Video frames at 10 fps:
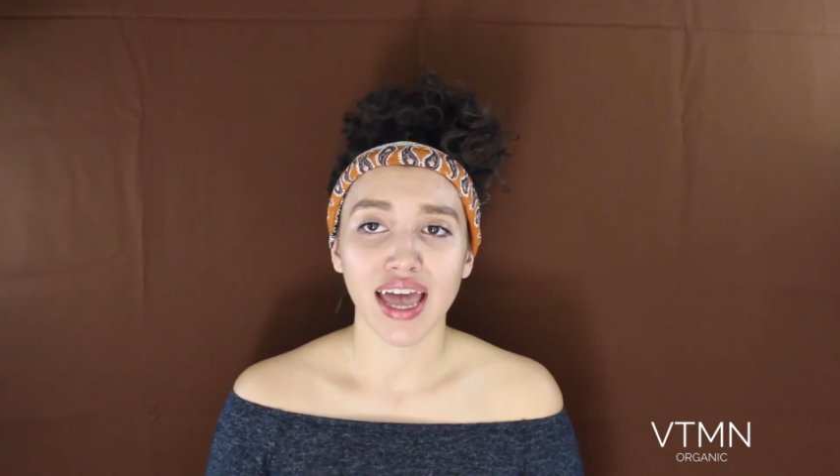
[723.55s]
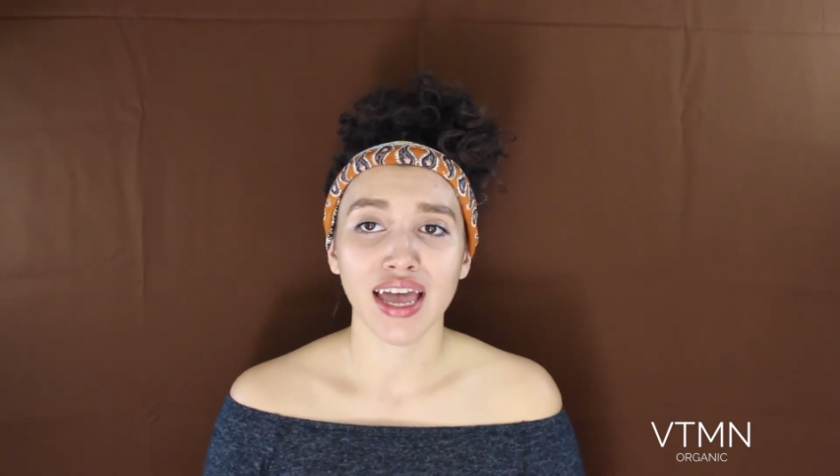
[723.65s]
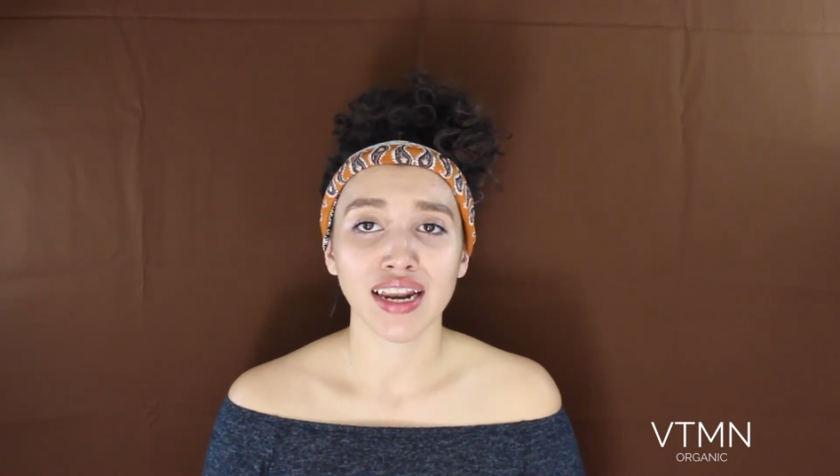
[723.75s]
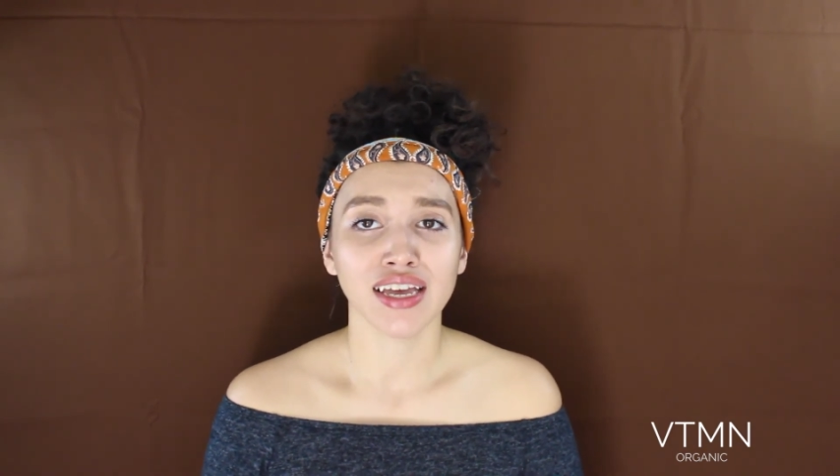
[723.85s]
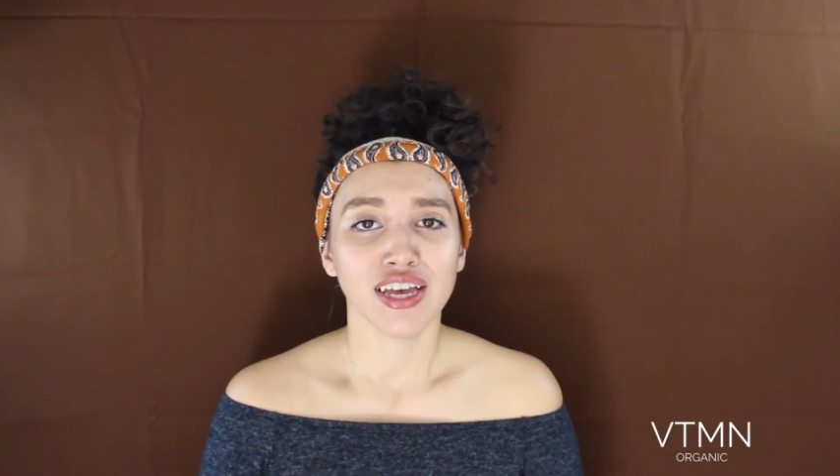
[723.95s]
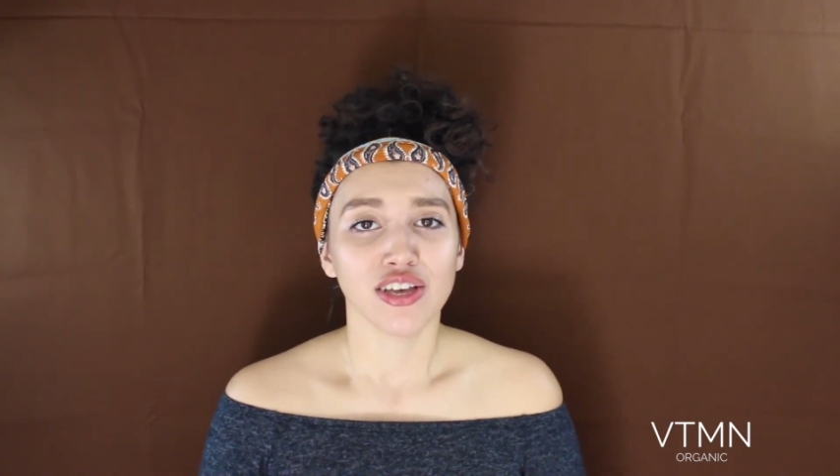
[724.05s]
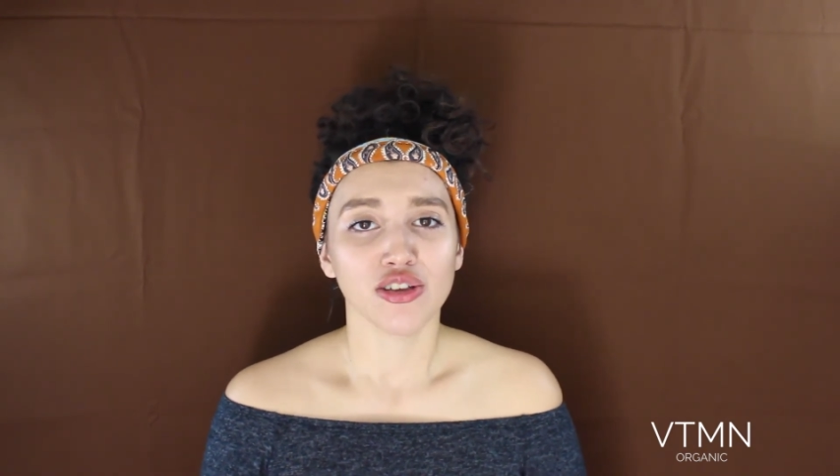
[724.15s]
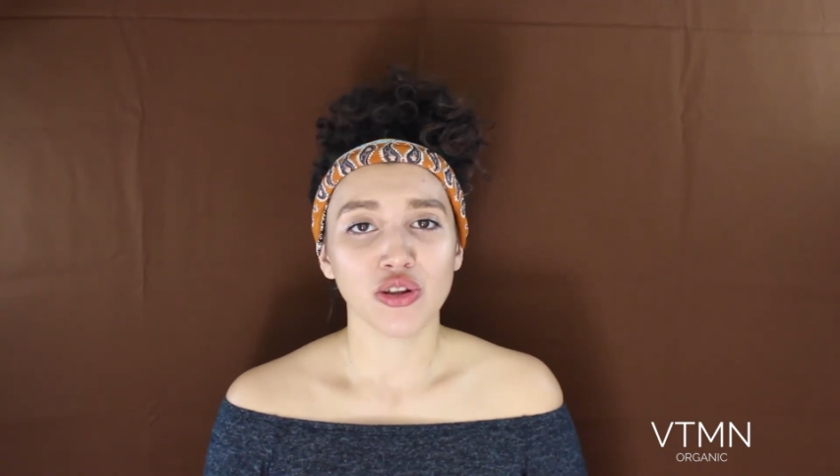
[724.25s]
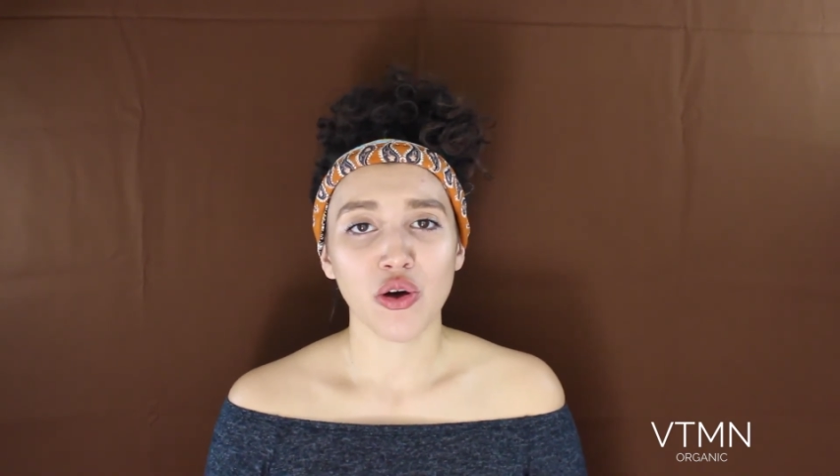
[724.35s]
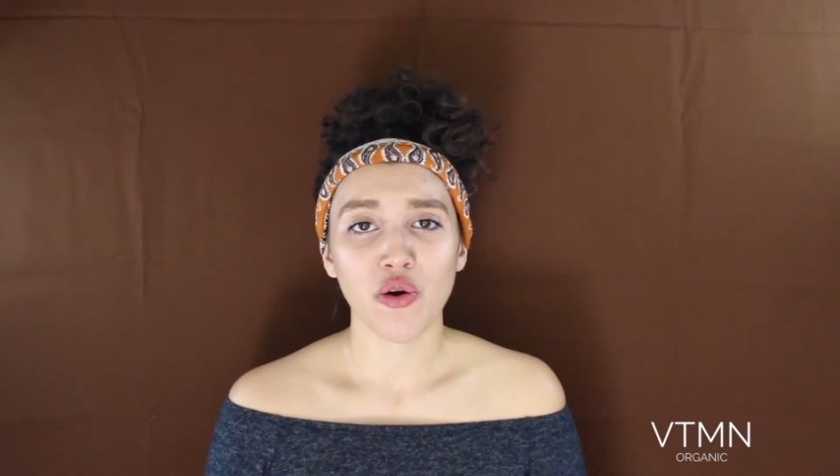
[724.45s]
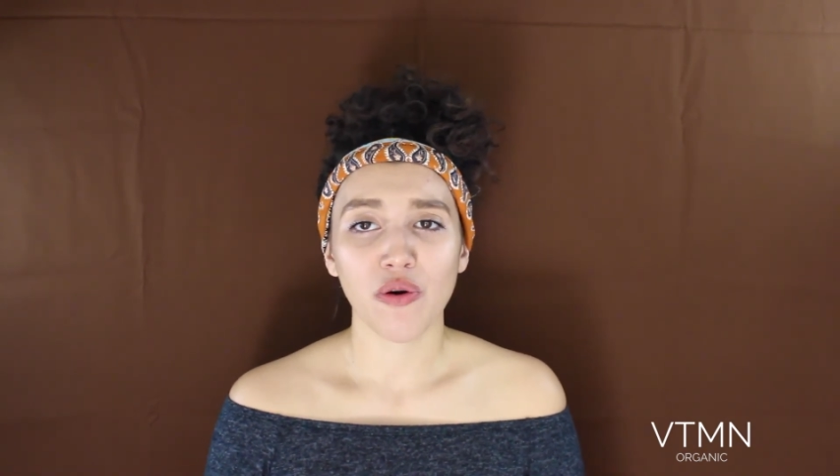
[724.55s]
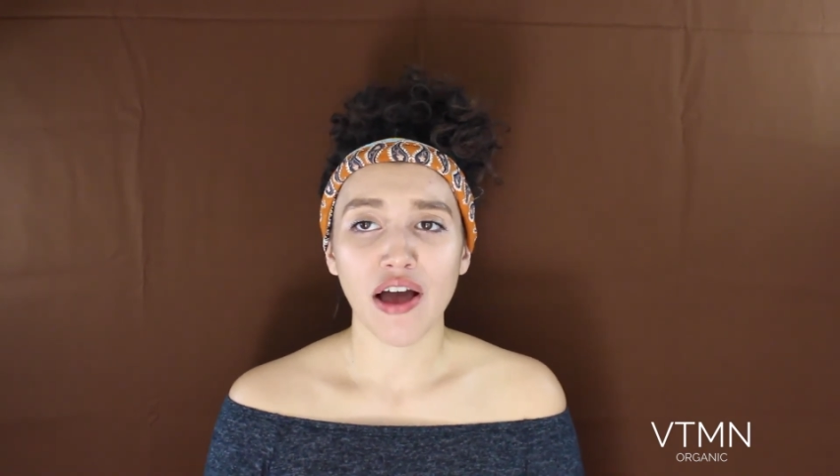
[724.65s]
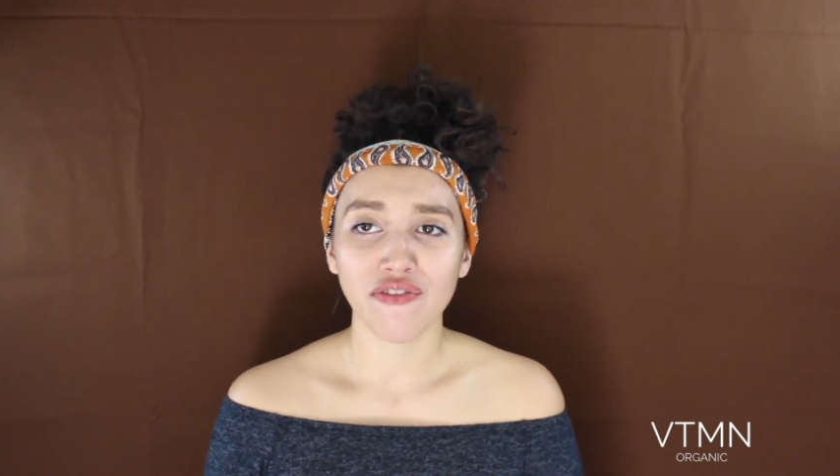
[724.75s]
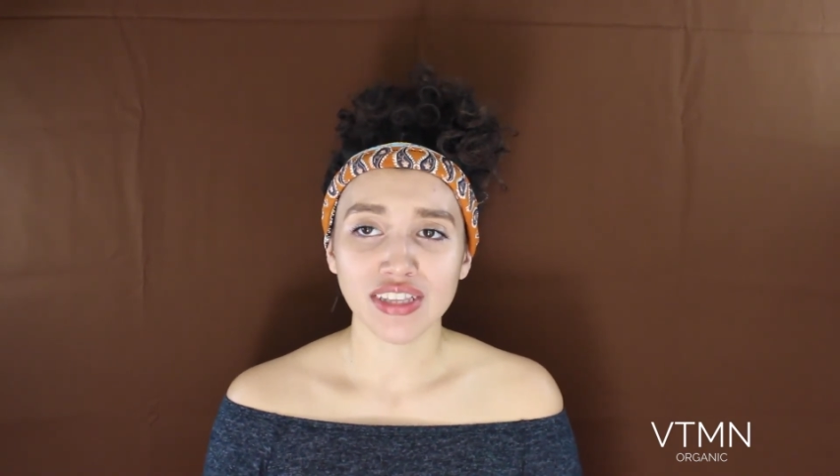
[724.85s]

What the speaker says: And our